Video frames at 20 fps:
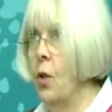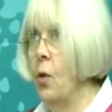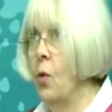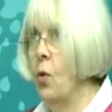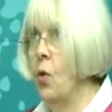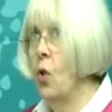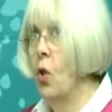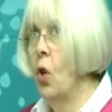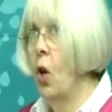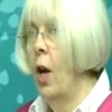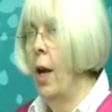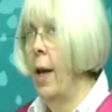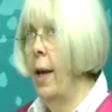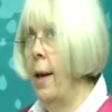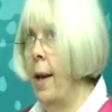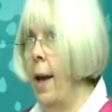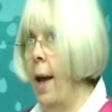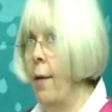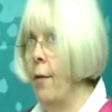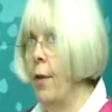to try
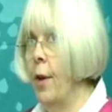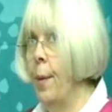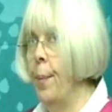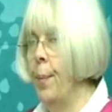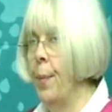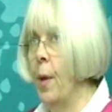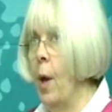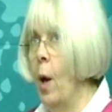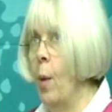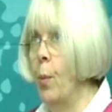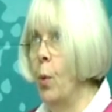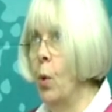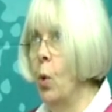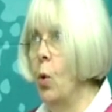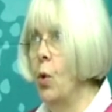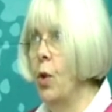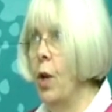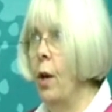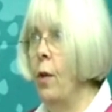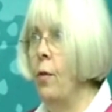and have a
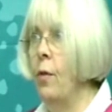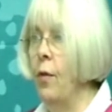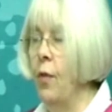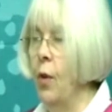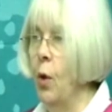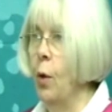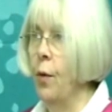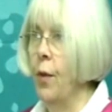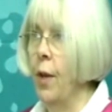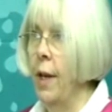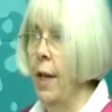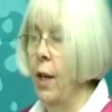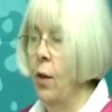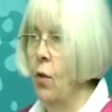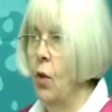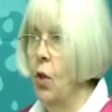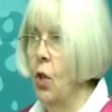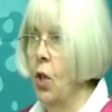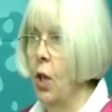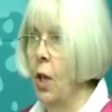broad overview of the
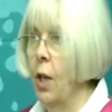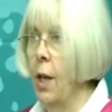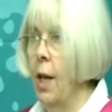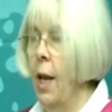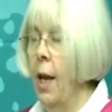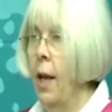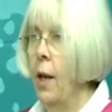literature